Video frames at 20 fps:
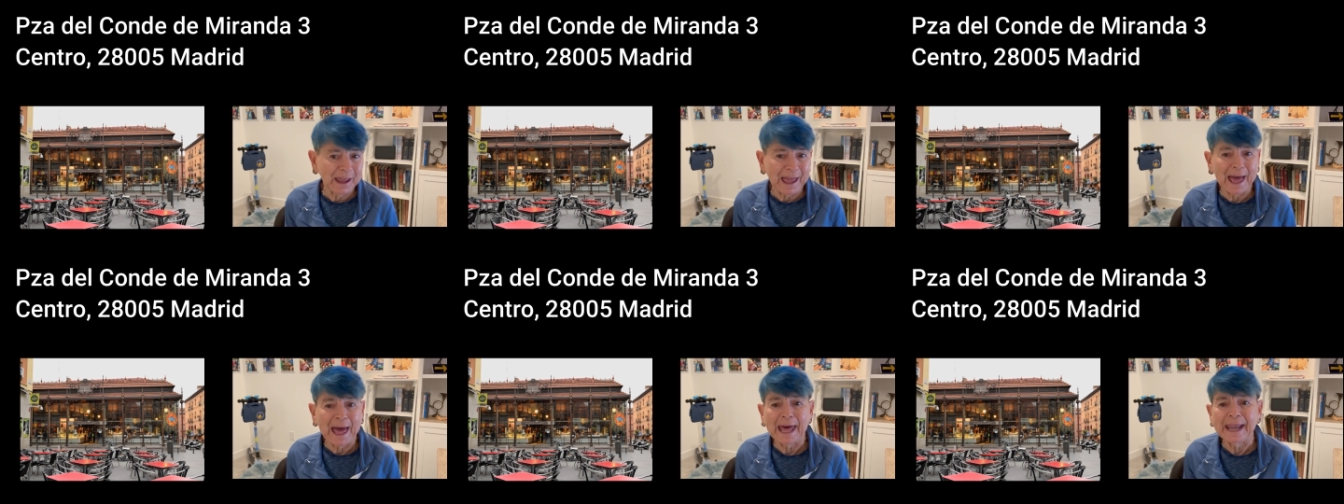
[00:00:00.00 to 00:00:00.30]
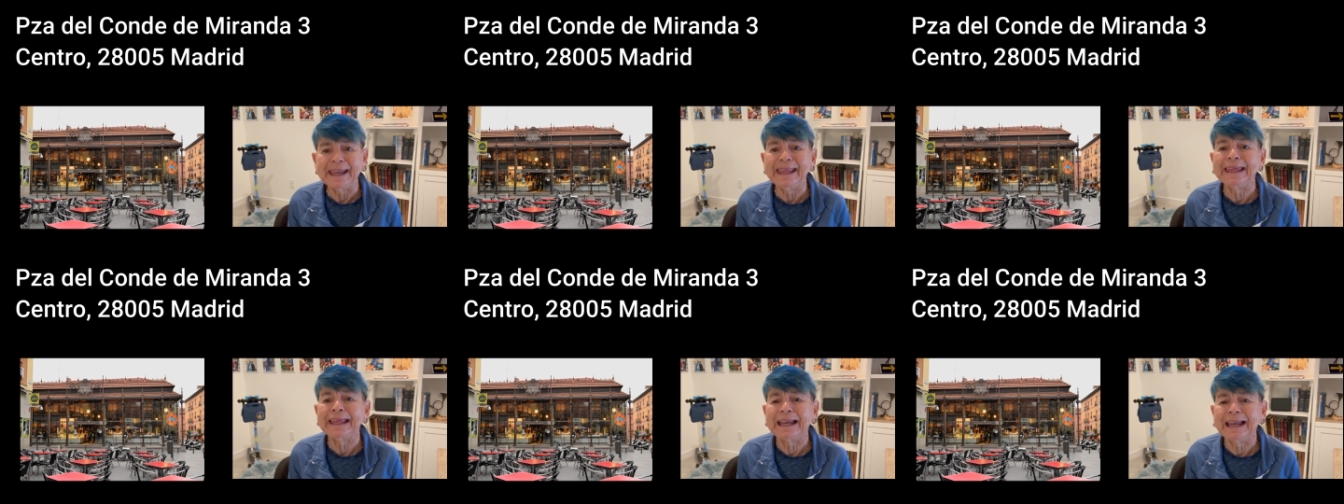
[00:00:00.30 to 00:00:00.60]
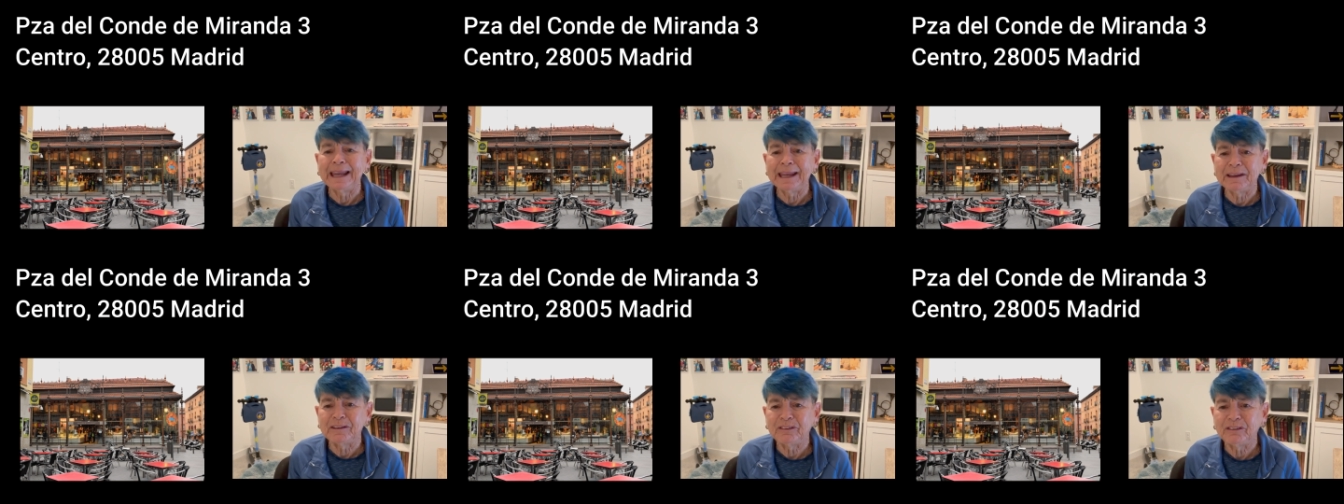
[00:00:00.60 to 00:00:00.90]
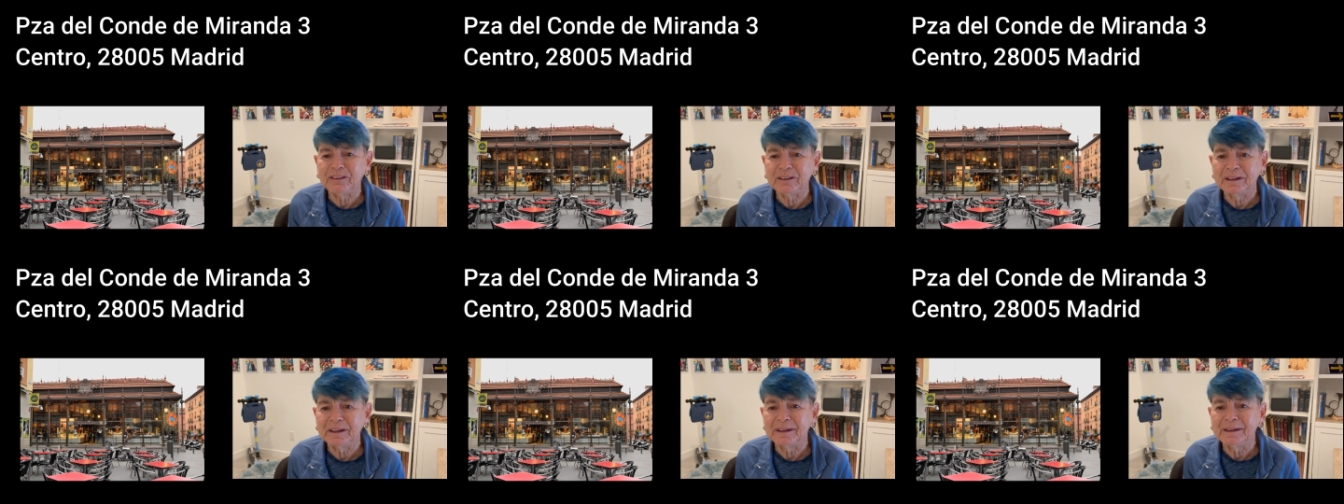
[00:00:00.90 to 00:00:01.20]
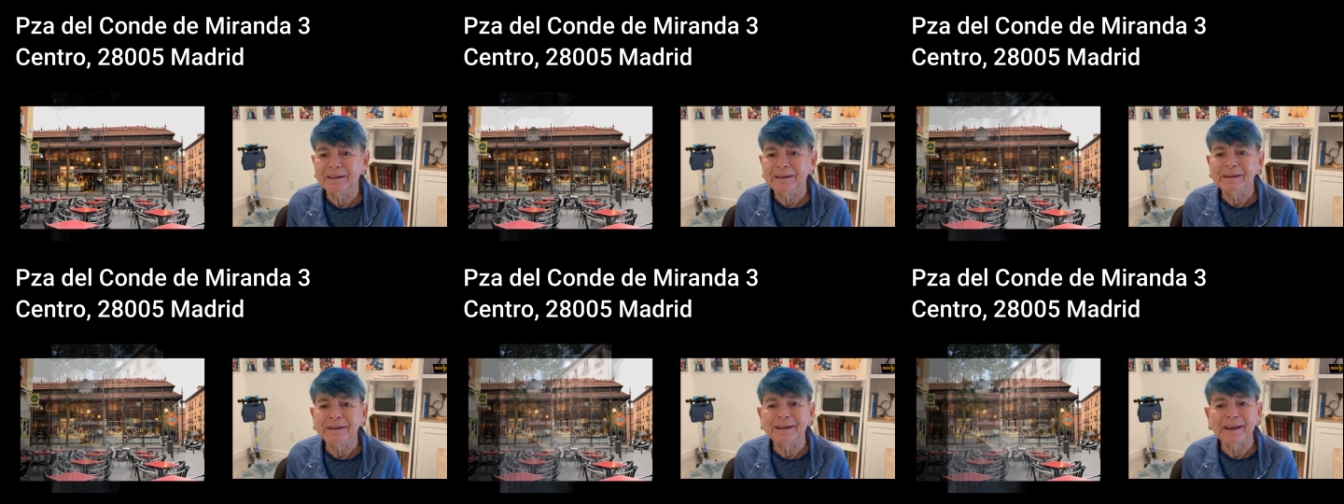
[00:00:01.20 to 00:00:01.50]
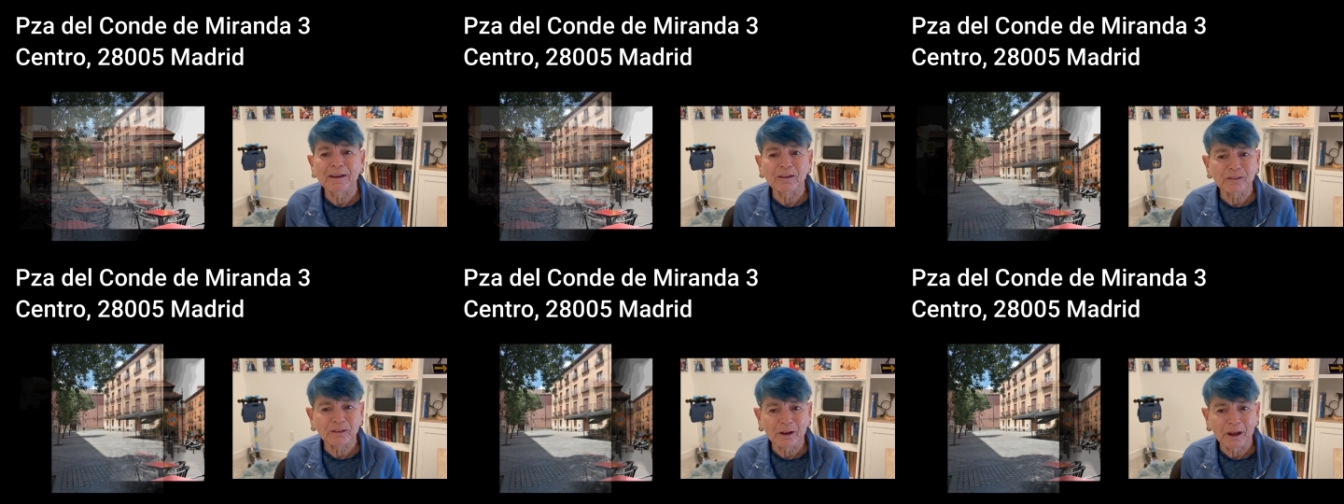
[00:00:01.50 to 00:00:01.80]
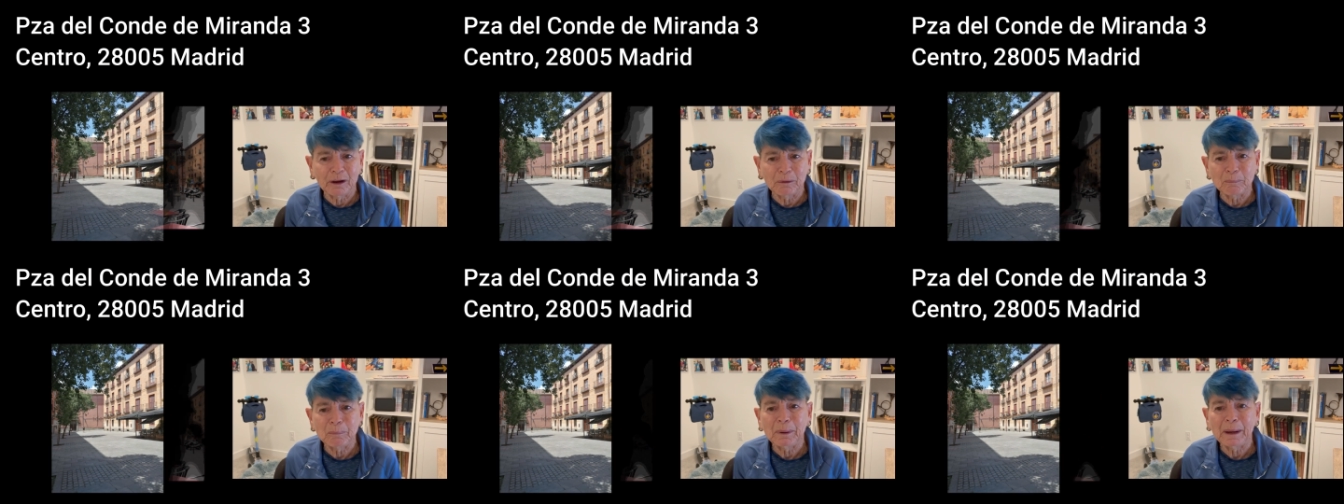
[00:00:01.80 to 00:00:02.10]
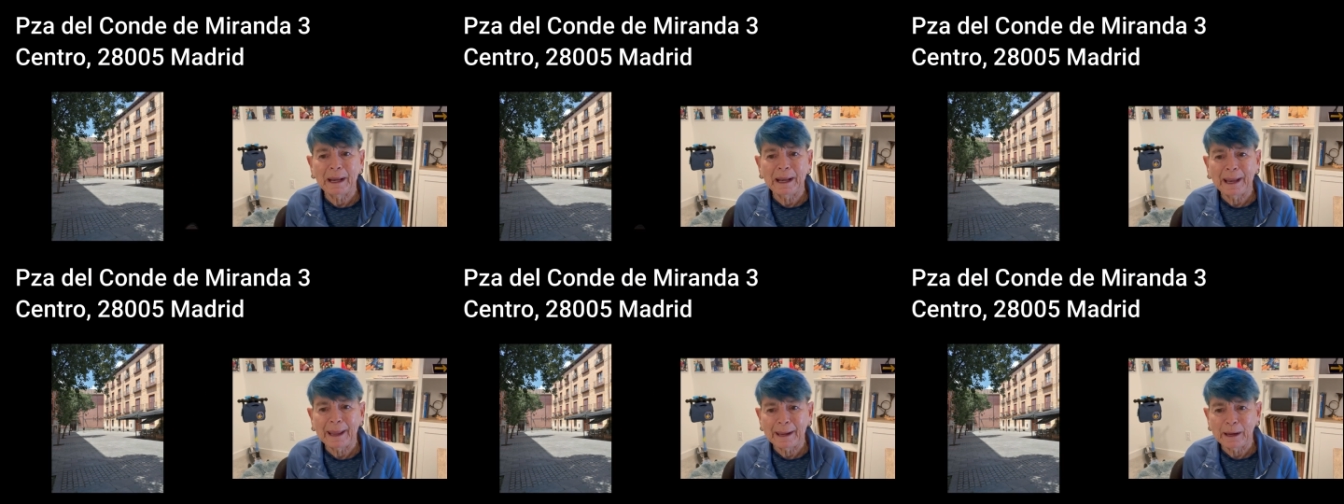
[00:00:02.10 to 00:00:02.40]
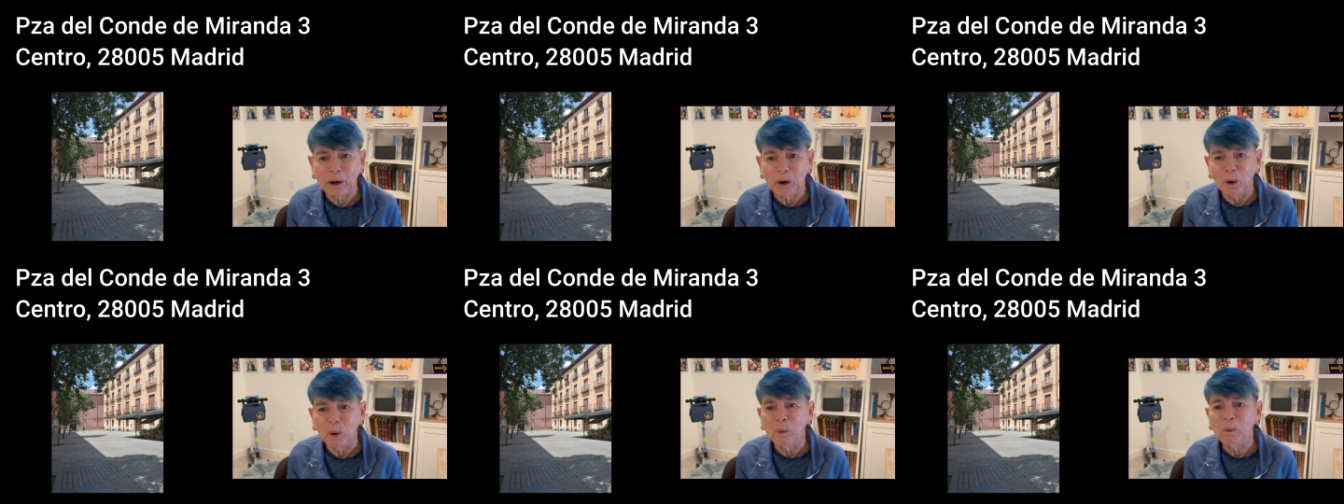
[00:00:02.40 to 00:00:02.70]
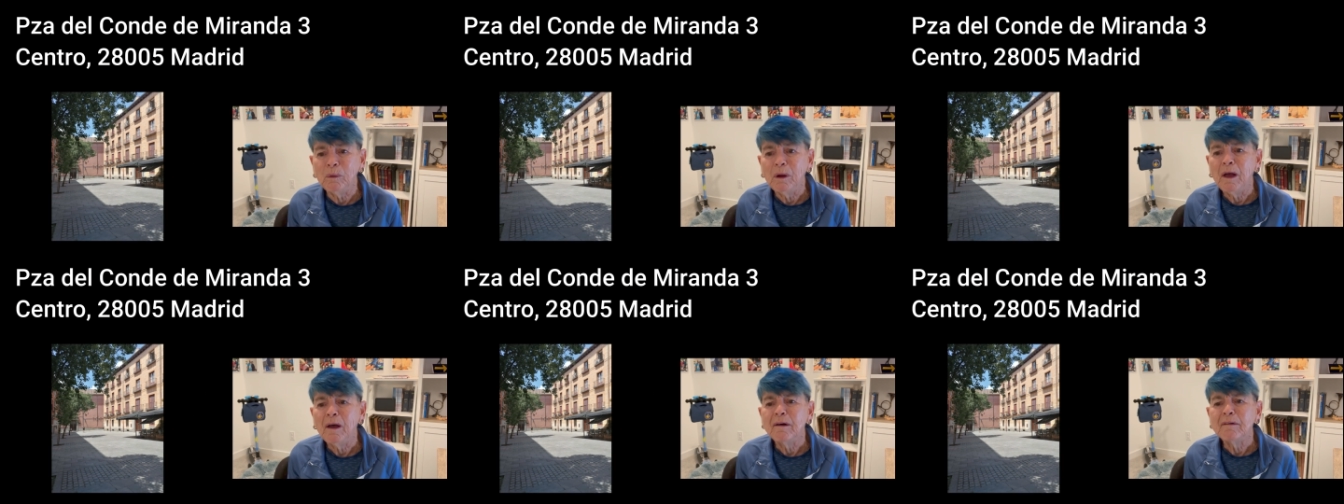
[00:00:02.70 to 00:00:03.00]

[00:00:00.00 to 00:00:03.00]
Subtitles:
at Iglesia de San Peleo,